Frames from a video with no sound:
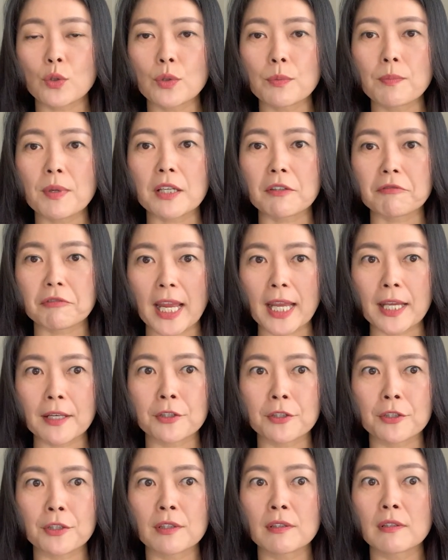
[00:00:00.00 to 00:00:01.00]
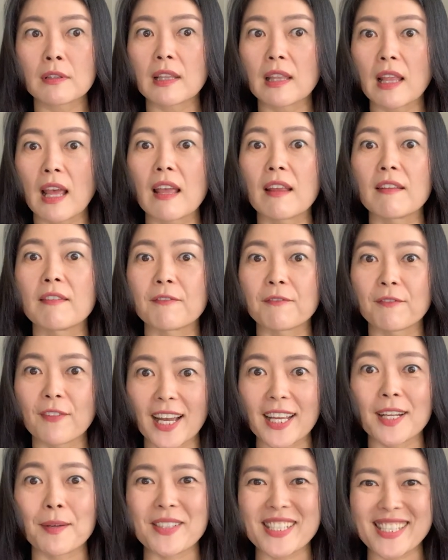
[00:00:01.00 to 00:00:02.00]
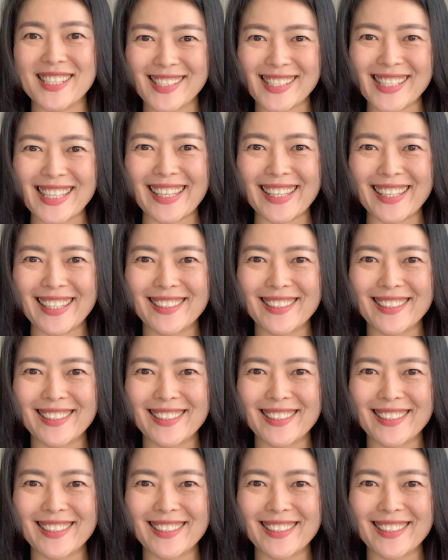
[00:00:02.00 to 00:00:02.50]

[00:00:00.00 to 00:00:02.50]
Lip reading: to be greater than vitamin C.